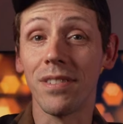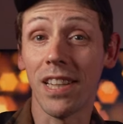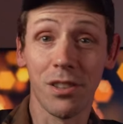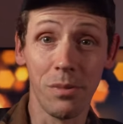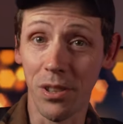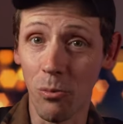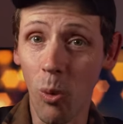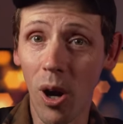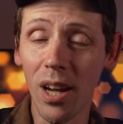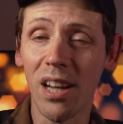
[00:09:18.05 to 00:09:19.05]
That's the reason
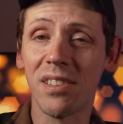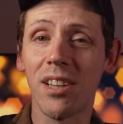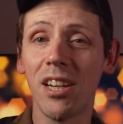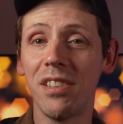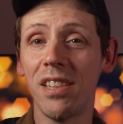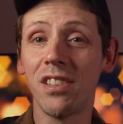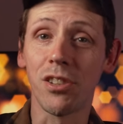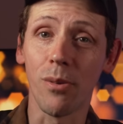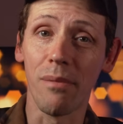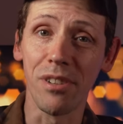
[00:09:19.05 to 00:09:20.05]
why I started the
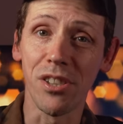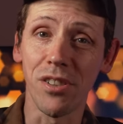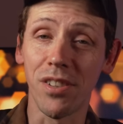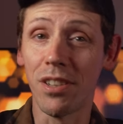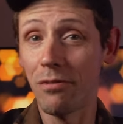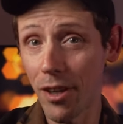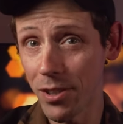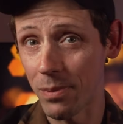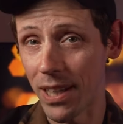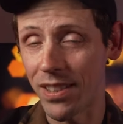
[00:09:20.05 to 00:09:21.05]
Instagram features in the
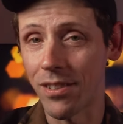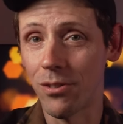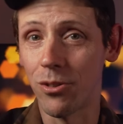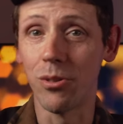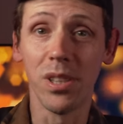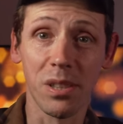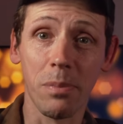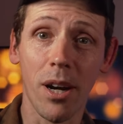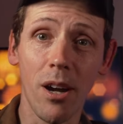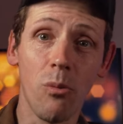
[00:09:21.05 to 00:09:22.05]
first place, to
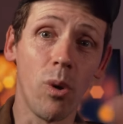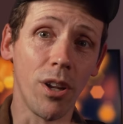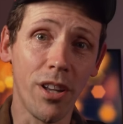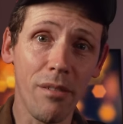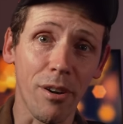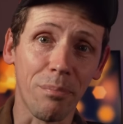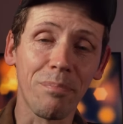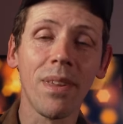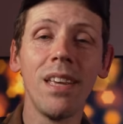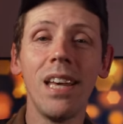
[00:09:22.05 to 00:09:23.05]
inspire one another.
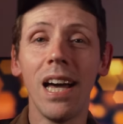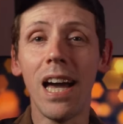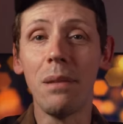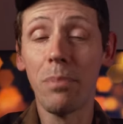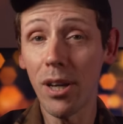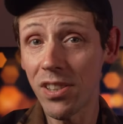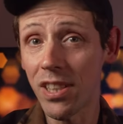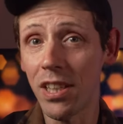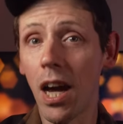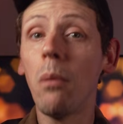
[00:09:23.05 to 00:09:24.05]
And
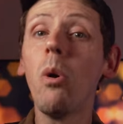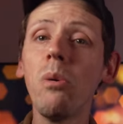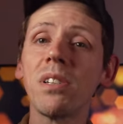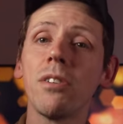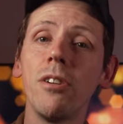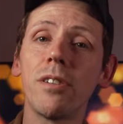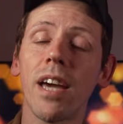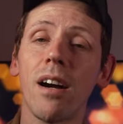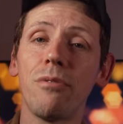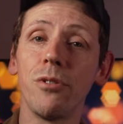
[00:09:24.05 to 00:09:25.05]
personally, I'm always on the
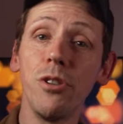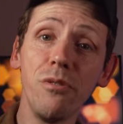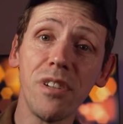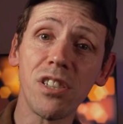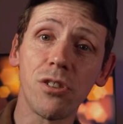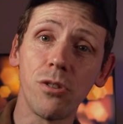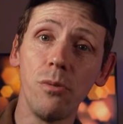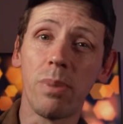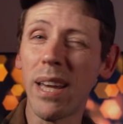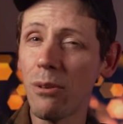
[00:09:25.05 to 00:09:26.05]
lookout for new things
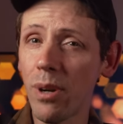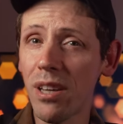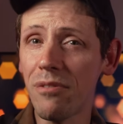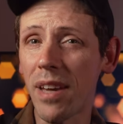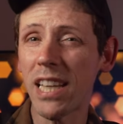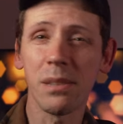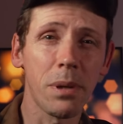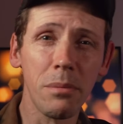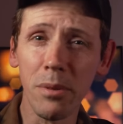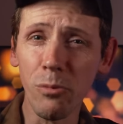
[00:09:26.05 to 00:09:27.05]
to play with,
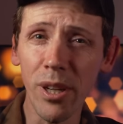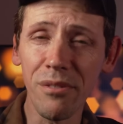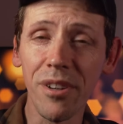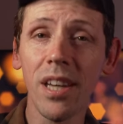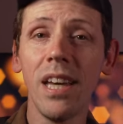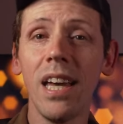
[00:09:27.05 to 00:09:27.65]
experiment with.